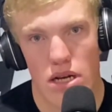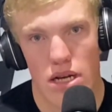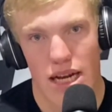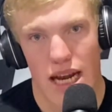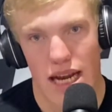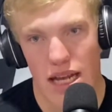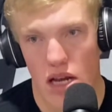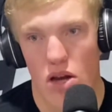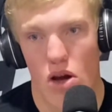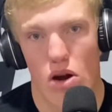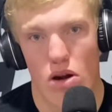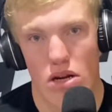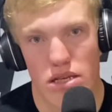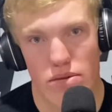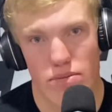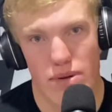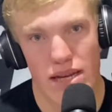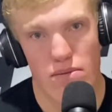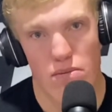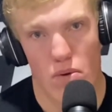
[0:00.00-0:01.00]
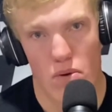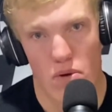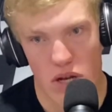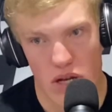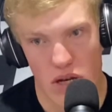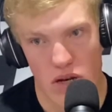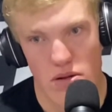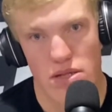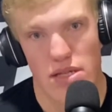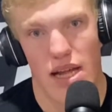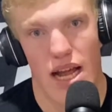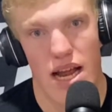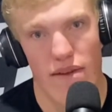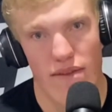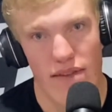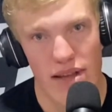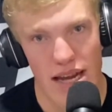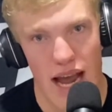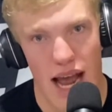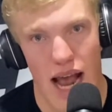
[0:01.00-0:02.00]
Get the cars to be more loose, lay
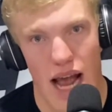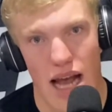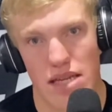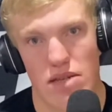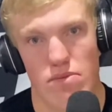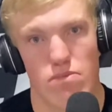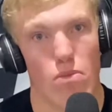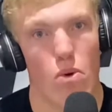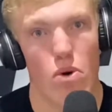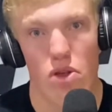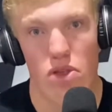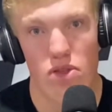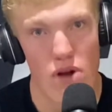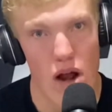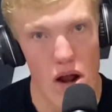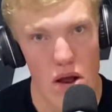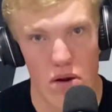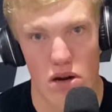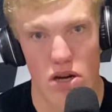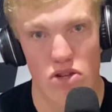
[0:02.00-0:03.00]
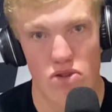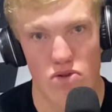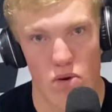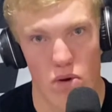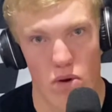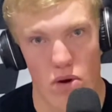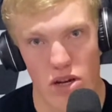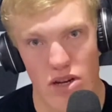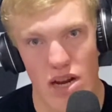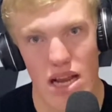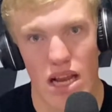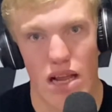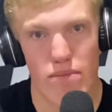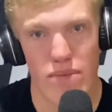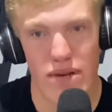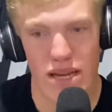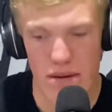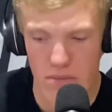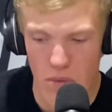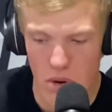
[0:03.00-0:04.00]
off the gas, more throttle control. You have to
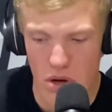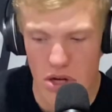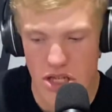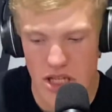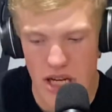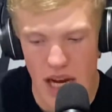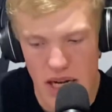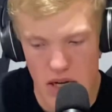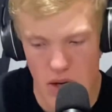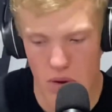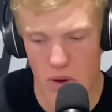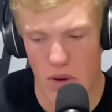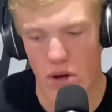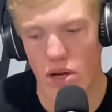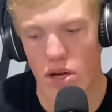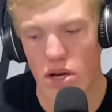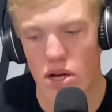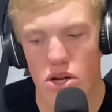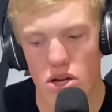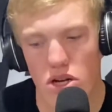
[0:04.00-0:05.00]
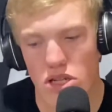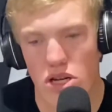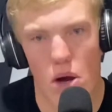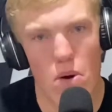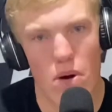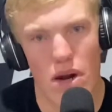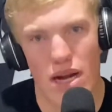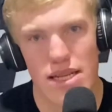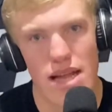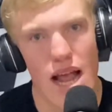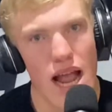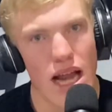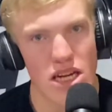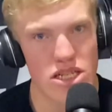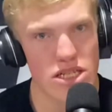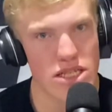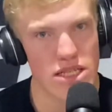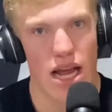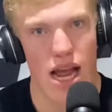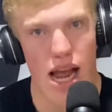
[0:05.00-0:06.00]
be more gentle. No, it's not
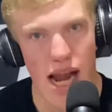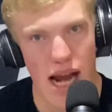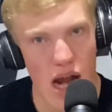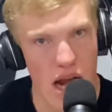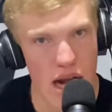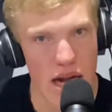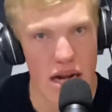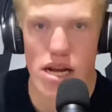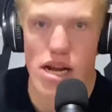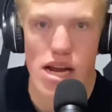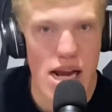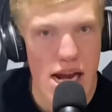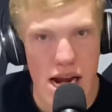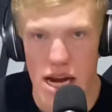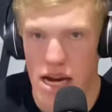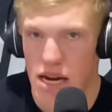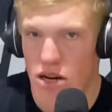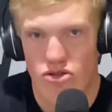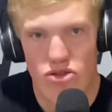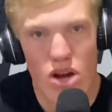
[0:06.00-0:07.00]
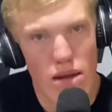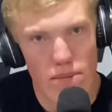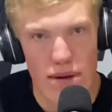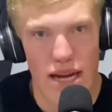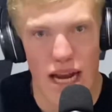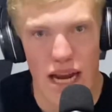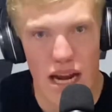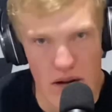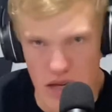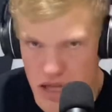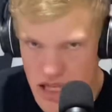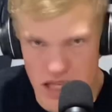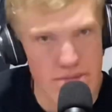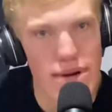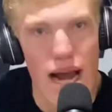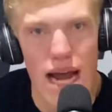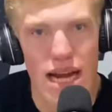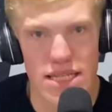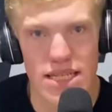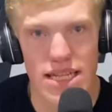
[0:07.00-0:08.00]
just, hey, drop a gear and
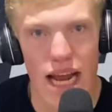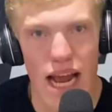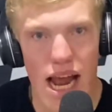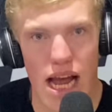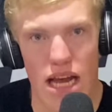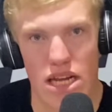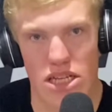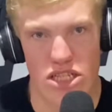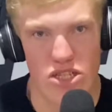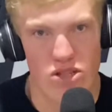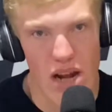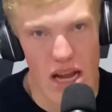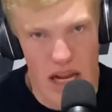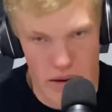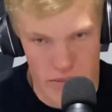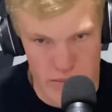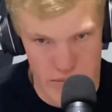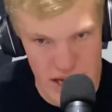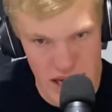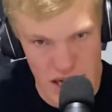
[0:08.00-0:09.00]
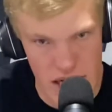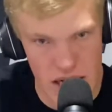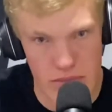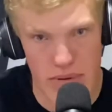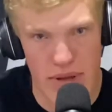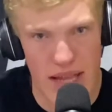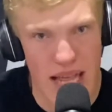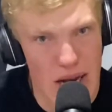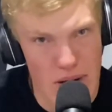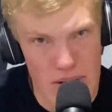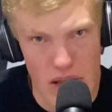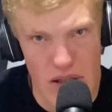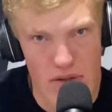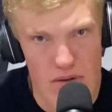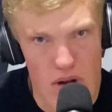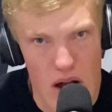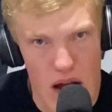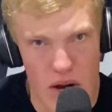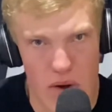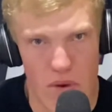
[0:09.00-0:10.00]
smash the gas. You have to be, play with the
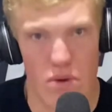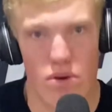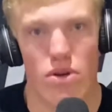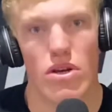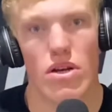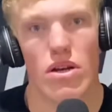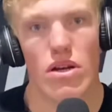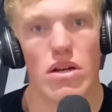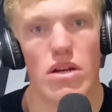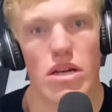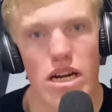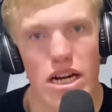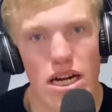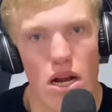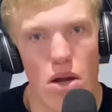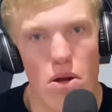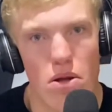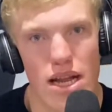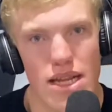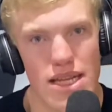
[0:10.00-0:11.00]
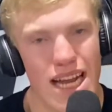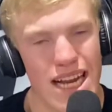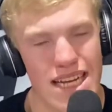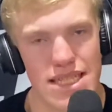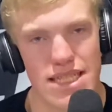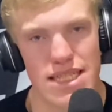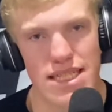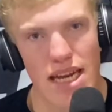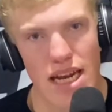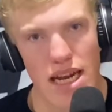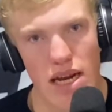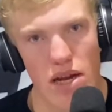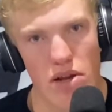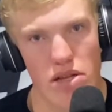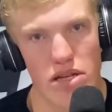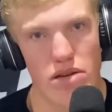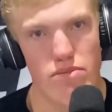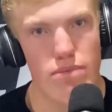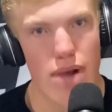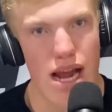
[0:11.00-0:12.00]
throttle. You know, that takes skill
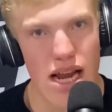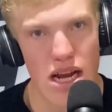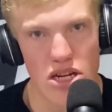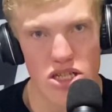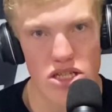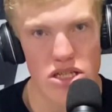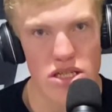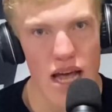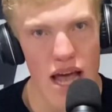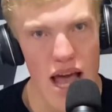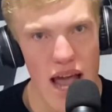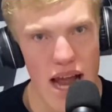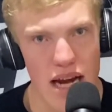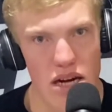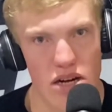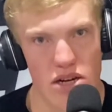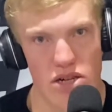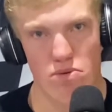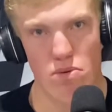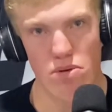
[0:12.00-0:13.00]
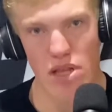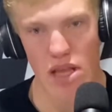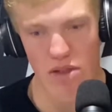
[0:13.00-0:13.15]
to manage your tires with the